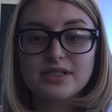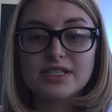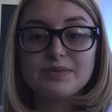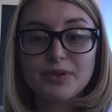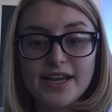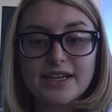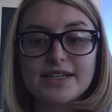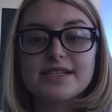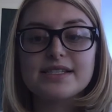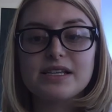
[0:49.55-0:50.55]
displayed
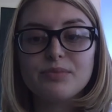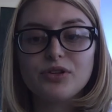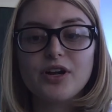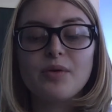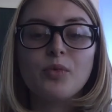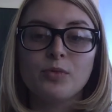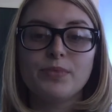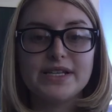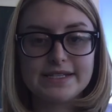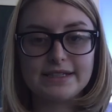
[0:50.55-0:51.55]
as a simpler and more
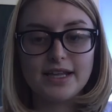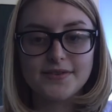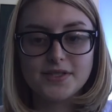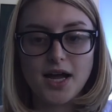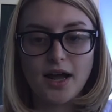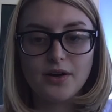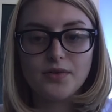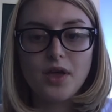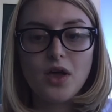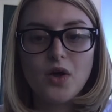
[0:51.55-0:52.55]
basic lifestyle.